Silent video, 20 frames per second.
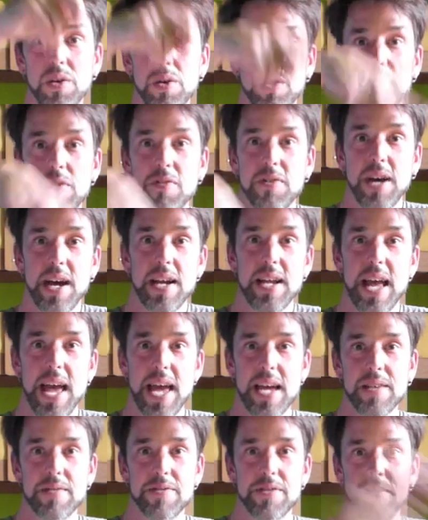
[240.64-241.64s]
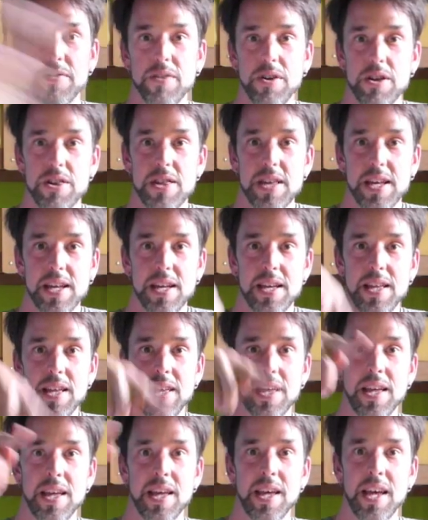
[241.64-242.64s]
you've got a hang of reversing,
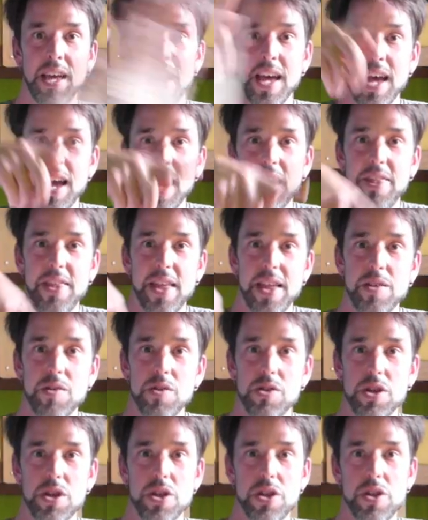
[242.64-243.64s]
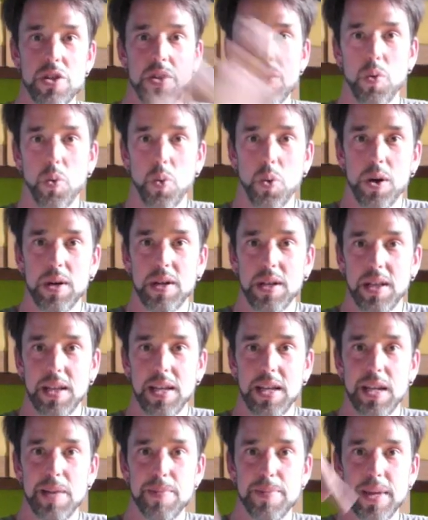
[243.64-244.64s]
and then you just work a
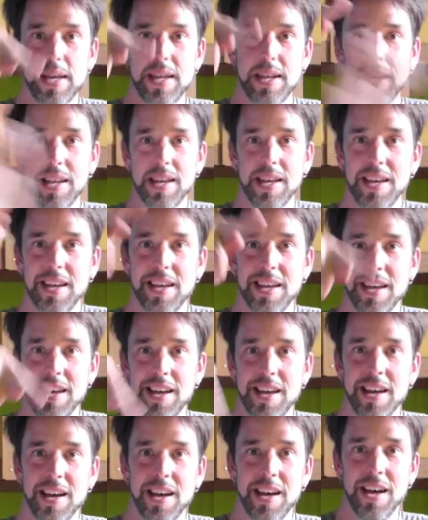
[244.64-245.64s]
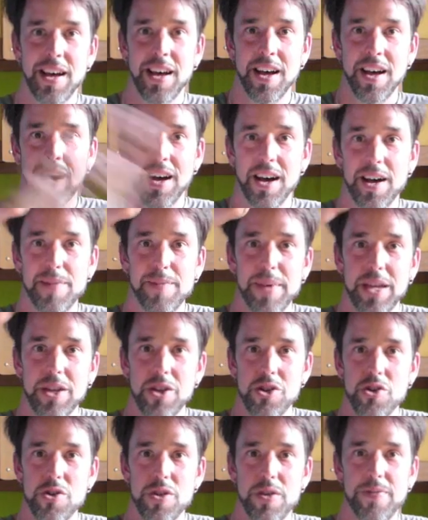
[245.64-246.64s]
little bit on making
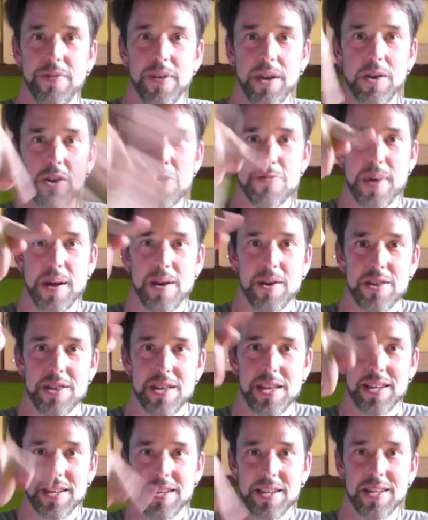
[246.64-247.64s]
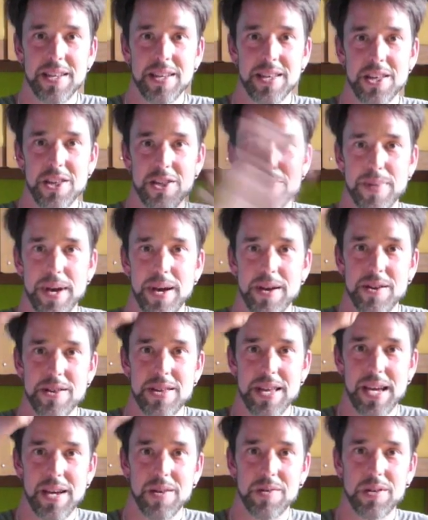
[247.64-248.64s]
sure the finger spirals in,
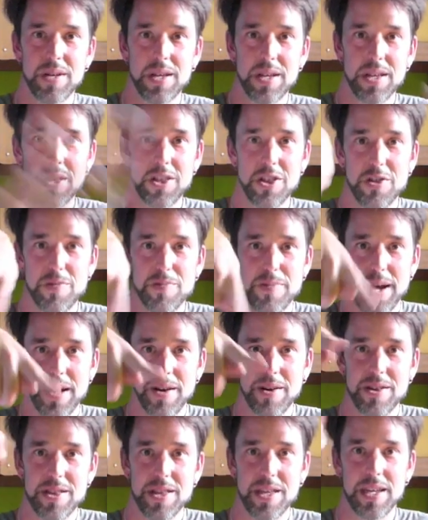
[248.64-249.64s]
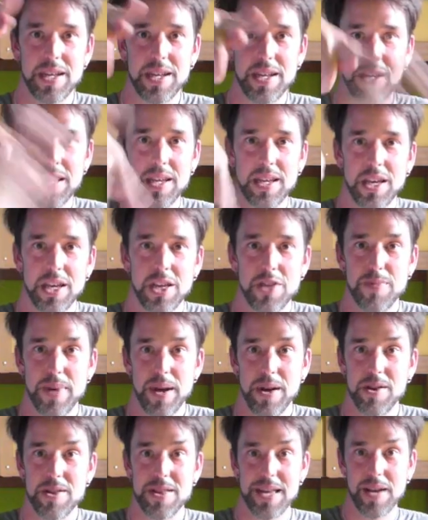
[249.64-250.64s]
spirals out, spirals in,
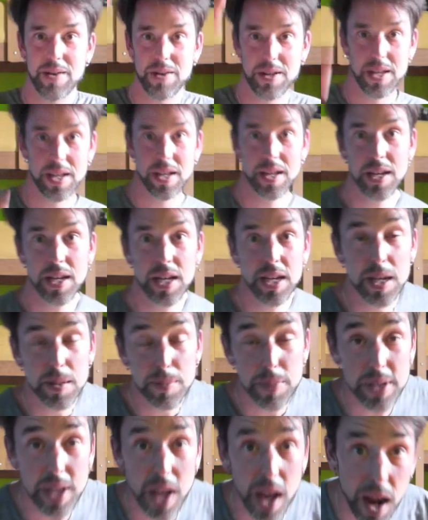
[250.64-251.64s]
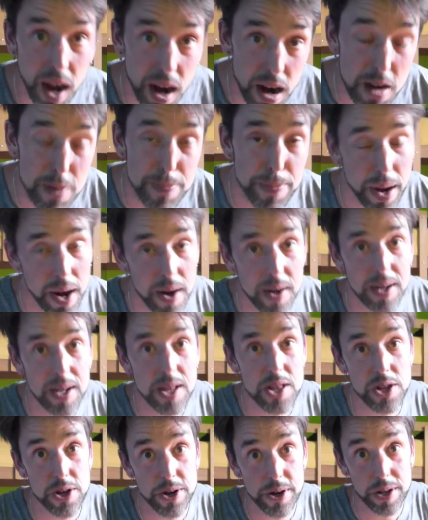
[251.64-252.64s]
spirals out. But the hard part
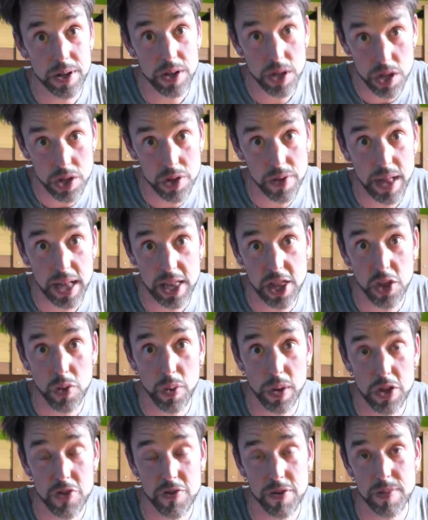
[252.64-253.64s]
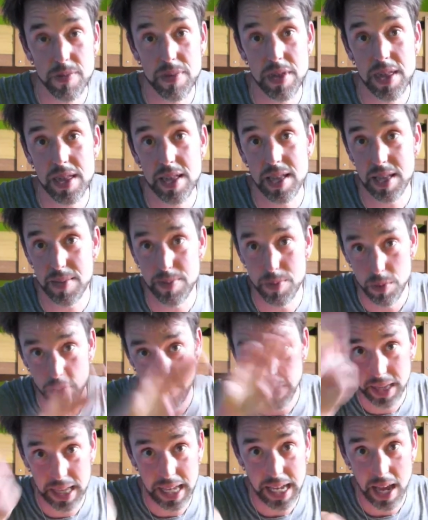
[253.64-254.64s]
is learning to just do that switch from
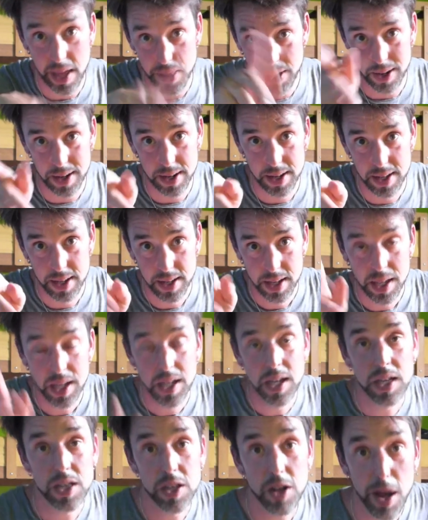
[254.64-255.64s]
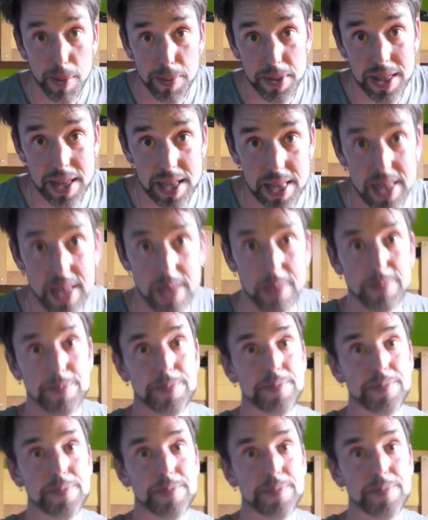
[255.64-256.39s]
moving together to opposites.